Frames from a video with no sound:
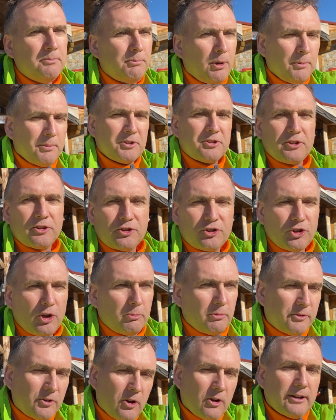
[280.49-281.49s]
Pop into the
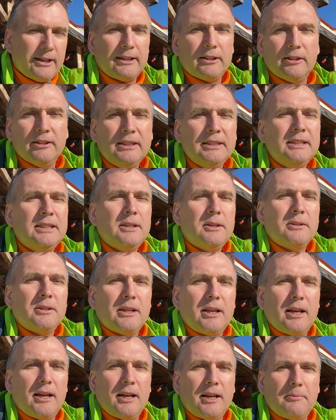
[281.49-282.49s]
shop. We've got a little
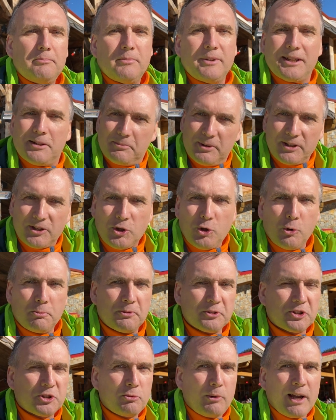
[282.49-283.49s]
bit of
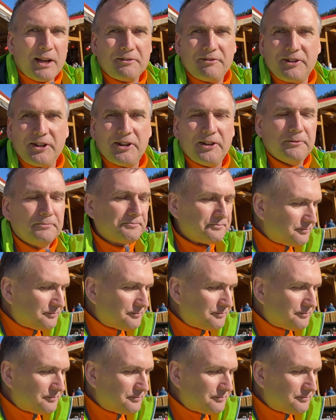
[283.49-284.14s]
corporate swag for you.